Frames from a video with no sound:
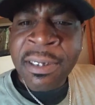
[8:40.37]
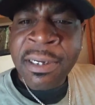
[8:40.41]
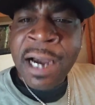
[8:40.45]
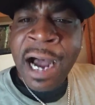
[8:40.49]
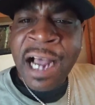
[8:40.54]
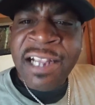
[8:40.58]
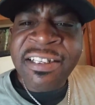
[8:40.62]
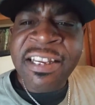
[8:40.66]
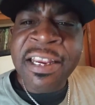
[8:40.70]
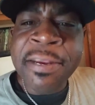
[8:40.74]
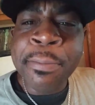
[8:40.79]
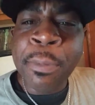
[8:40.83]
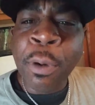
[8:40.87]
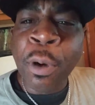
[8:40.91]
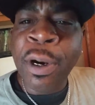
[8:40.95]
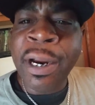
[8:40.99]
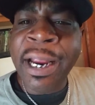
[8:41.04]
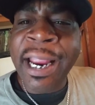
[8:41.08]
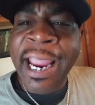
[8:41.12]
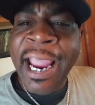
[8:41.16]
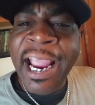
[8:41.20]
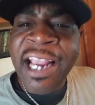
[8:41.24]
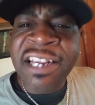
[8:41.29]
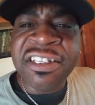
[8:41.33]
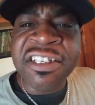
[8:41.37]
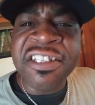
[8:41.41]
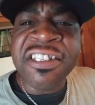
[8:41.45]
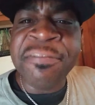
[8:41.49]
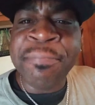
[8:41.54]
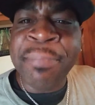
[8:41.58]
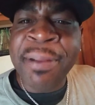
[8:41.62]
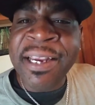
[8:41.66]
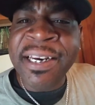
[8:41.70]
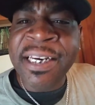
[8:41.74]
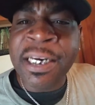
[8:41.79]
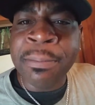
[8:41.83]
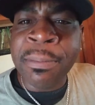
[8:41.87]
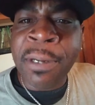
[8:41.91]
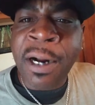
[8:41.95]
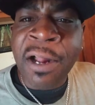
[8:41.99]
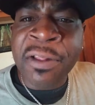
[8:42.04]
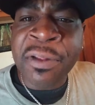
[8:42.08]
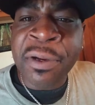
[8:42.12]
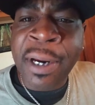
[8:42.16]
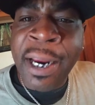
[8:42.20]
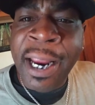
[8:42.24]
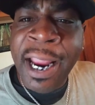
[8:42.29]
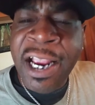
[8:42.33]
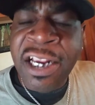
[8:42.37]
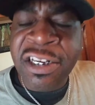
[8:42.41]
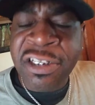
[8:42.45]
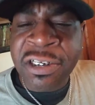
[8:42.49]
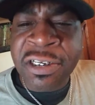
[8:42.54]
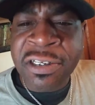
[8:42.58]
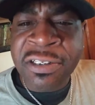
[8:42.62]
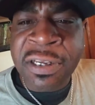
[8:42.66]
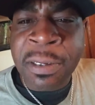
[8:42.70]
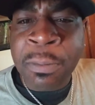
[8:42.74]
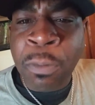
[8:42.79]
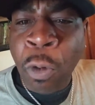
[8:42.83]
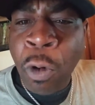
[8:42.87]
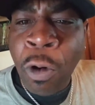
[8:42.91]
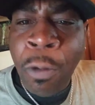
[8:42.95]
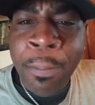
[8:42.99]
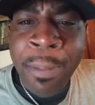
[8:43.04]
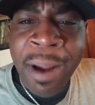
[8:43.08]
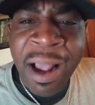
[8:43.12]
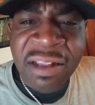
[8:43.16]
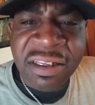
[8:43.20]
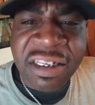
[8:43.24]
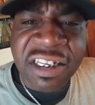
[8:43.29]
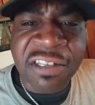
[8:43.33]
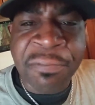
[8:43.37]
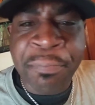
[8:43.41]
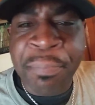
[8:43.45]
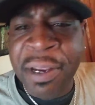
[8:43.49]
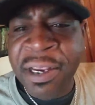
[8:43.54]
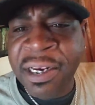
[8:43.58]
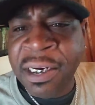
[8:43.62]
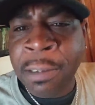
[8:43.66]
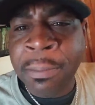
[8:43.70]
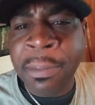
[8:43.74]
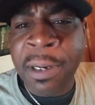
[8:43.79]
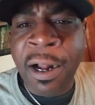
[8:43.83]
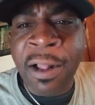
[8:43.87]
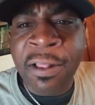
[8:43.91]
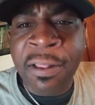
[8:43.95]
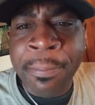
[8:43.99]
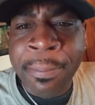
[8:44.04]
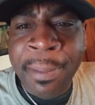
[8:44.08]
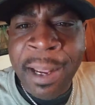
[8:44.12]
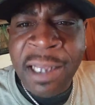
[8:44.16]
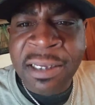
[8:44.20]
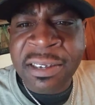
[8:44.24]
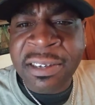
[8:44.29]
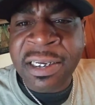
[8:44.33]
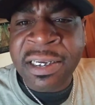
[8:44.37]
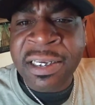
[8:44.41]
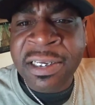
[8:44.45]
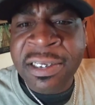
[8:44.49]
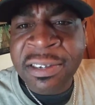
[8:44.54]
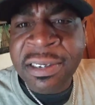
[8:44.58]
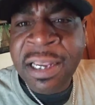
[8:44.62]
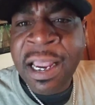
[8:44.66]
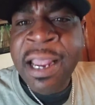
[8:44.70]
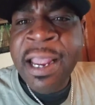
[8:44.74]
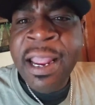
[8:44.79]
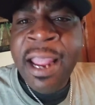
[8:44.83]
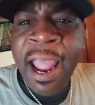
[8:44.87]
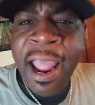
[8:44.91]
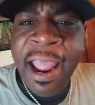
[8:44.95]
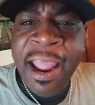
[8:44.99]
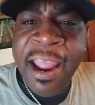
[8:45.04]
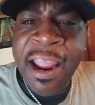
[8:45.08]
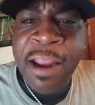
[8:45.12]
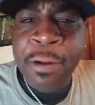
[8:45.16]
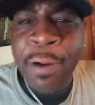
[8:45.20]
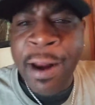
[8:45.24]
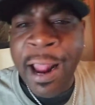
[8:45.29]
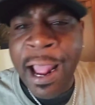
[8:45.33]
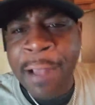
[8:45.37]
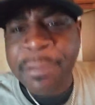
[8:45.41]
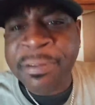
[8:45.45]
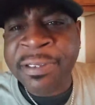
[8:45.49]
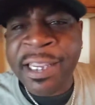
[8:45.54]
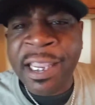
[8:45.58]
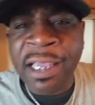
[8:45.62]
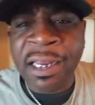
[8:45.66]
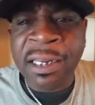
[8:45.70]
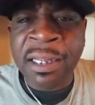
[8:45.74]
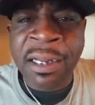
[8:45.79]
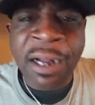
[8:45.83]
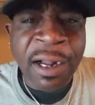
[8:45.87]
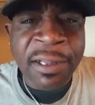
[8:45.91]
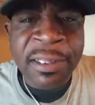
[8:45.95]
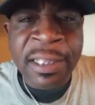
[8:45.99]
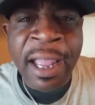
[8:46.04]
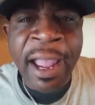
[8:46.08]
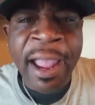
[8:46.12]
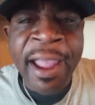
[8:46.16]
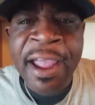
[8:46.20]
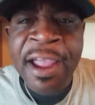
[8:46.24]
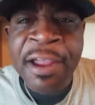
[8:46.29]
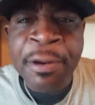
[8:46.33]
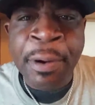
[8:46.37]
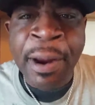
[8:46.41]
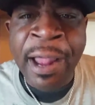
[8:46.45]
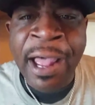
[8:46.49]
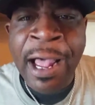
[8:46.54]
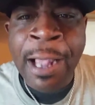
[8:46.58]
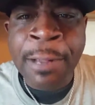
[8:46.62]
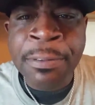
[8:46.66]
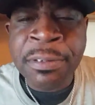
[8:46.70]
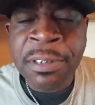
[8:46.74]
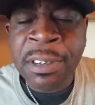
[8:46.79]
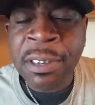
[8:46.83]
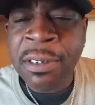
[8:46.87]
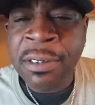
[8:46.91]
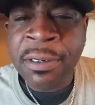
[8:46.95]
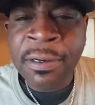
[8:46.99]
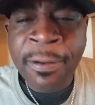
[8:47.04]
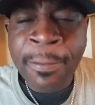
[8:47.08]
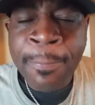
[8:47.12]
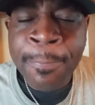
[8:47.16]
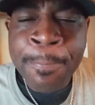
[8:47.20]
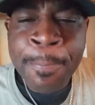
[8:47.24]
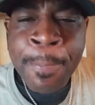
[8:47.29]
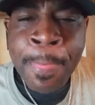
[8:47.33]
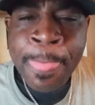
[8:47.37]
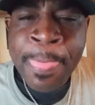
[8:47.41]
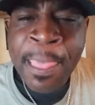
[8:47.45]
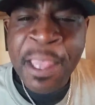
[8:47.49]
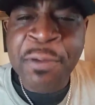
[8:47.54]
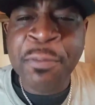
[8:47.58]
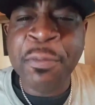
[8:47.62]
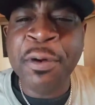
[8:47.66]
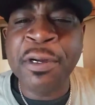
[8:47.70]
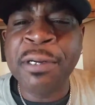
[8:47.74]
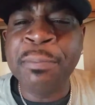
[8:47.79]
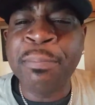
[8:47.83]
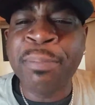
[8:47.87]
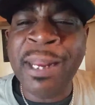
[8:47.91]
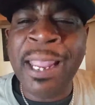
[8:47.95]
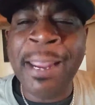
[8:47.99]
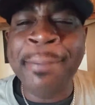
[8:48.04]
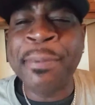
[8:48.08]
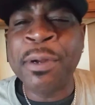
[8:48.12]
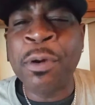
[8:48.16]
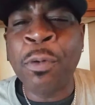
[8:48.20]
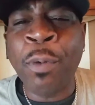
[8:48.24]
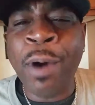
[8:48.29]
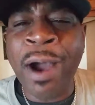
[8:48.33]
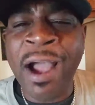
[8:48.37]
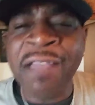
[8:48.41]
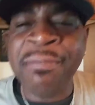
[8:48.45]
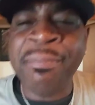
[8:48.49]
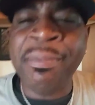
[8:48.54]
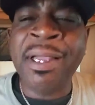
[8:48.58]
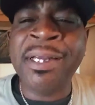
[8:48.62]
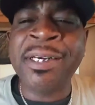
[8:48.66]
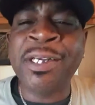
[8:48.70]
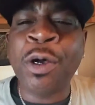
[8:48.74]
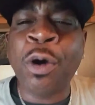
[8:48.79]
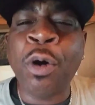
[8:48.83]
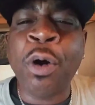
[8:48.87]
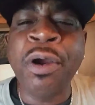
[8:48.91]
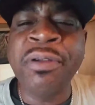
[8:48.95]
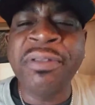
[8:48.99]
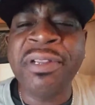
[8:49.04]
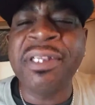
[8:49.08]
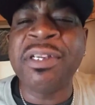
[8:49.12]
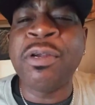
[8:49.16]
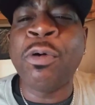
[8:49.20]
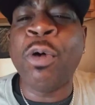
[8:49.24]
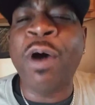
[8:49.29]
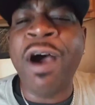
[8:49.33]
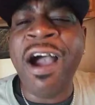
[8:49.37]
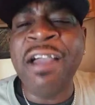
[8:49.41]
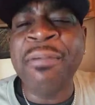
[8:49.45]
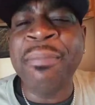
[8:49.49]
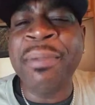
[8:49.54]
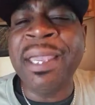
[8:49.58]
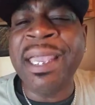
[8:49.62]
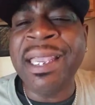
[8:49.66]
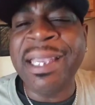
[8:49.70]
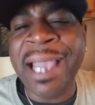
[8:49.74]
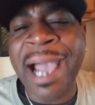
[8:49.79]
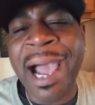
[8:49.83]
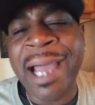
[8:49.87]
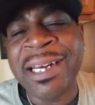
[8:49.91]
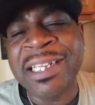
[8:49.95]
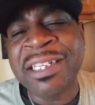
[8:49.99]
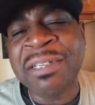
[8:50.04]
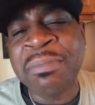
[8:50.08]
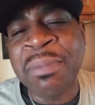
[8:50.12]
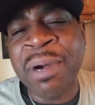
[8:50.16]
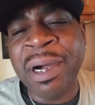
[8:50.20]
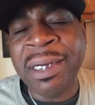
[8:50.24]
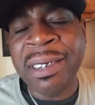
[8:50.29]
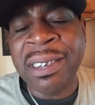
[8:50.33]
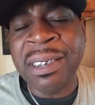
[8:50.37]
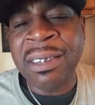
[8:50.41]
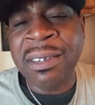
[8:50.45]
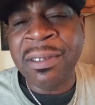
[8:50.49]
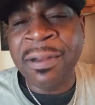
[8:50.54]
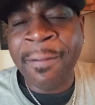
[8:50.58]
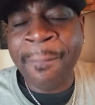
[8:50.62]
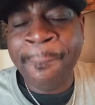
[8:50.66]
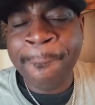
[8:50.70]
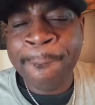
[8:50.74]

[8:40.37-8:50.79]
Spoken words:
I see more Asians beating up other Asians and more Mexicans beating up other Mexicans, Arabs killing other Arabs. And you want to blame the white man. The only thing the white man got is money.